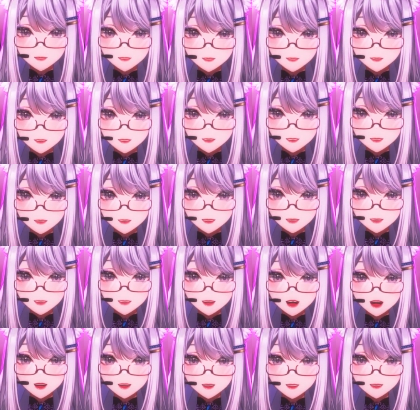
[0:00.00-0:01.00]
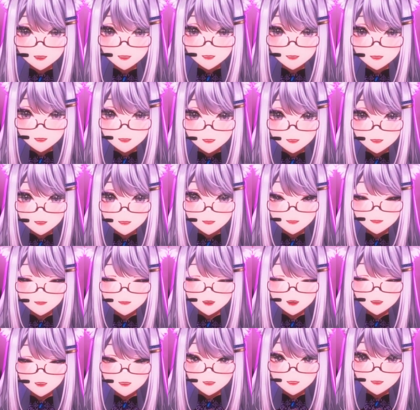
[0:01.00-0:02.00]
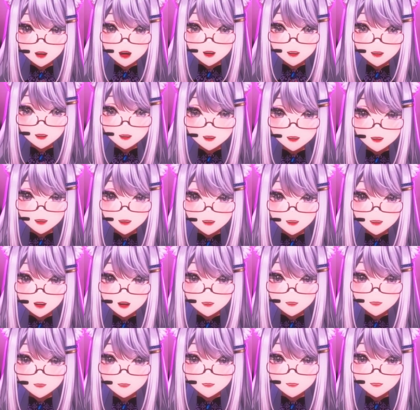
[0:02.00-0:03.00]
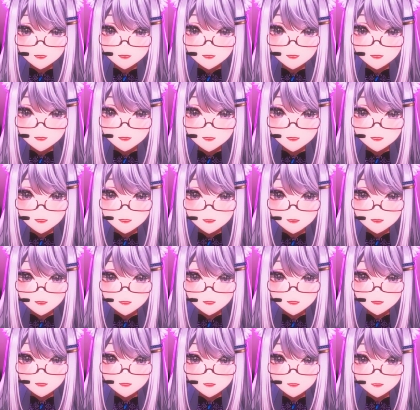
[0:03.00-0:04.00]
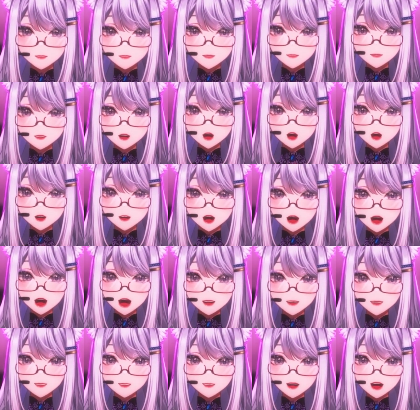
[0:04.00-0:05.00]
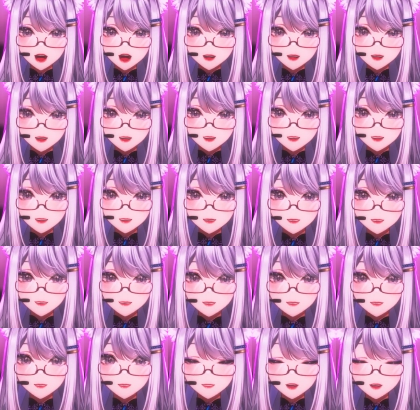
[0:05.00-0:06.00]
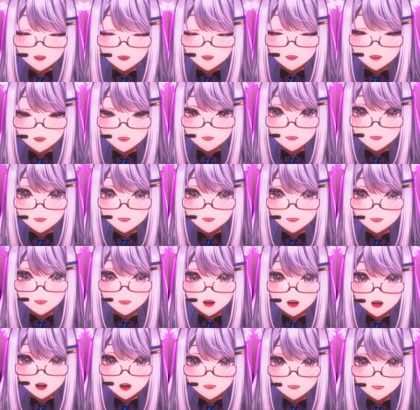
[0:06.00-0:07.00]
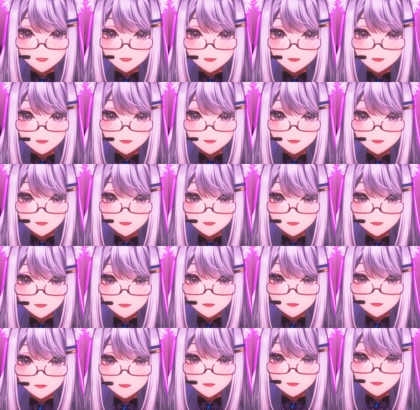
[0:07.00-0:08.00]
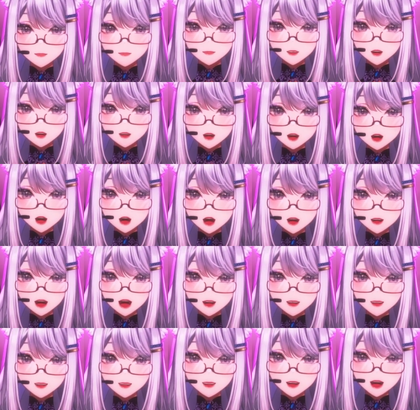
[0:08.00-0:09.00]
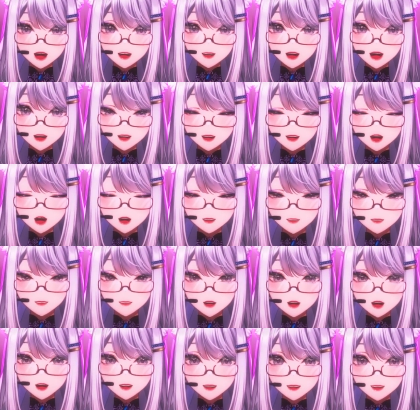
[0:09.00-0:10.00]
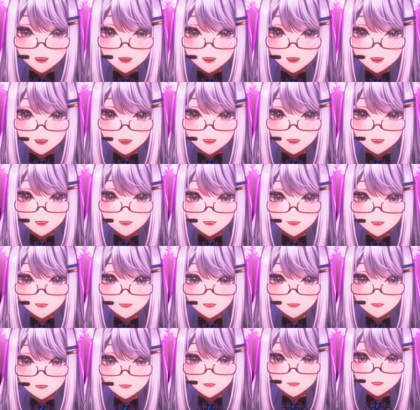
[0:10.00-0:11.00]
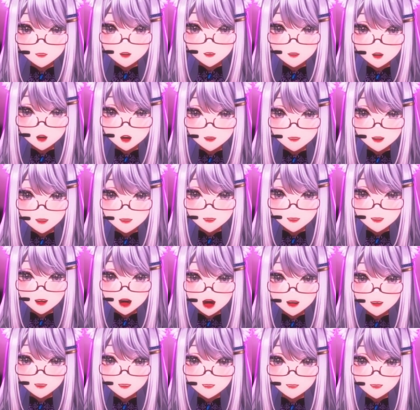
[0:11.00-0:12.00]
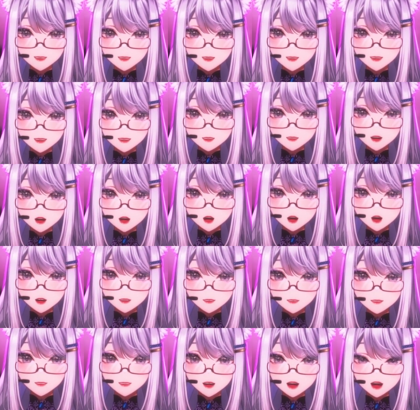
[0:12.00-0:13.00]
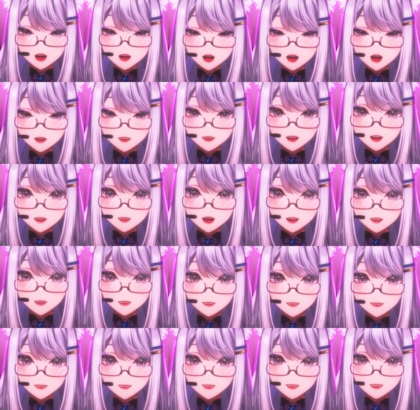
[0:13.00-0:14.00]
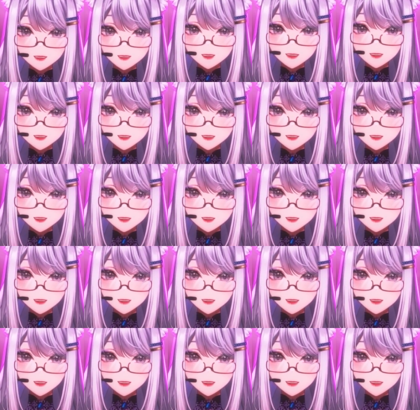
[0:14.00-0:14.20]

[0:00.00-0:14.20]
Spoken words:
I sat there for what felt like hours, frozen in place, not knowing what to do. The world outside had gone quiet. All that was left was the hollow sound of her absence,